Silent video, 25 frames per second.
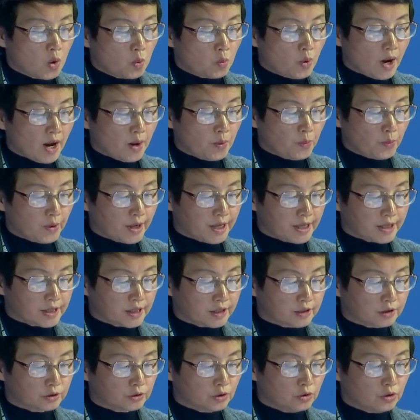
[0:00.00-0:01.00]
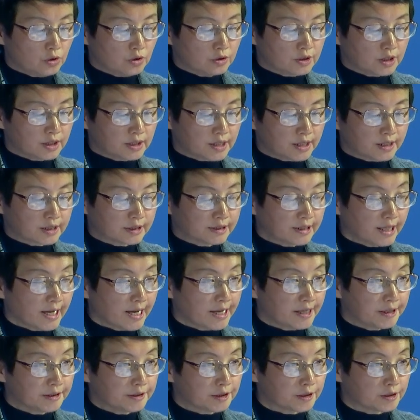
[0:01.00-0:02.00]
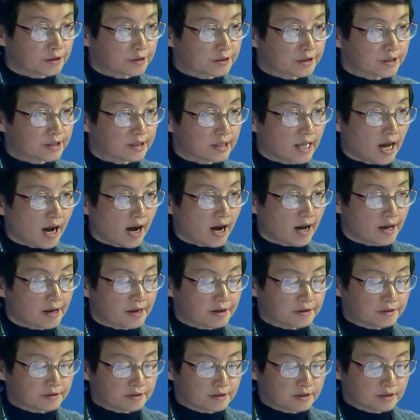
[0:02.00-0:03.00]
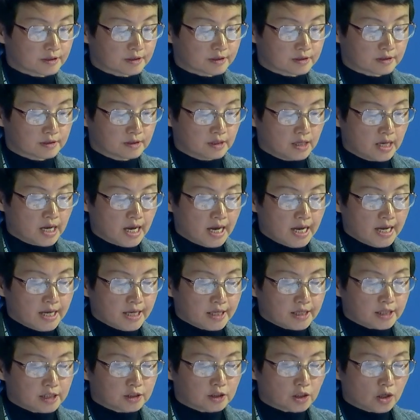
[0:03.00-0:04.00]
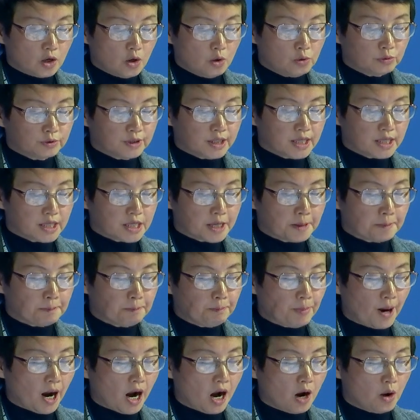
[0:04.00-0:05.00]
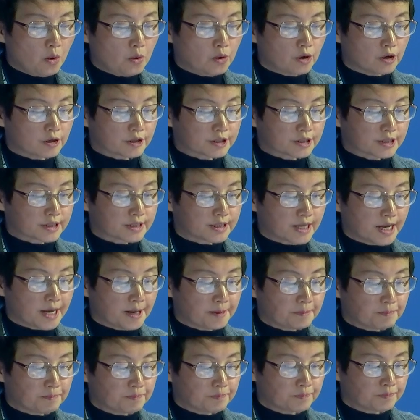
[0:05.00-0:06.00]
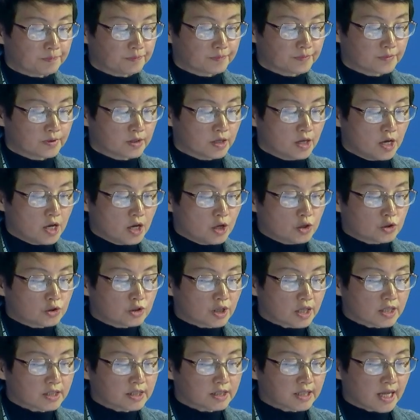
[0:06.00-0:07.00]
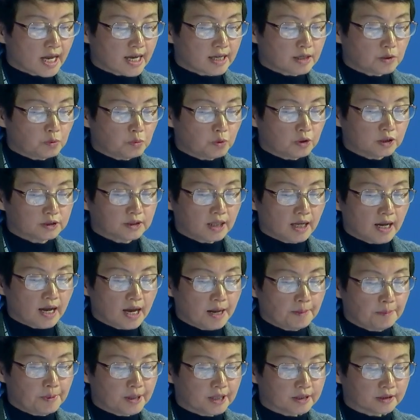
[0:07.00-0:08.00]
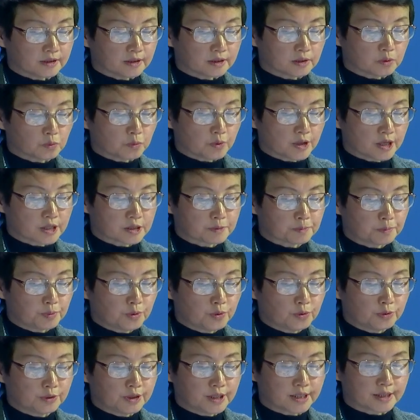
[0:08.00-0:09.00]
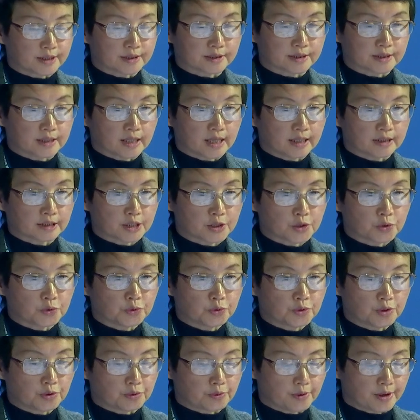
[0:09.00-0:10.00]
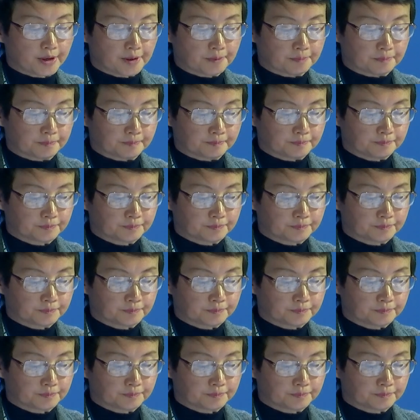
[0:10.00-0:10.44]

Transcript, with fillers: when we ignore the dictator's lies. It only empowers them, just like what happened with Putin and Ukraine.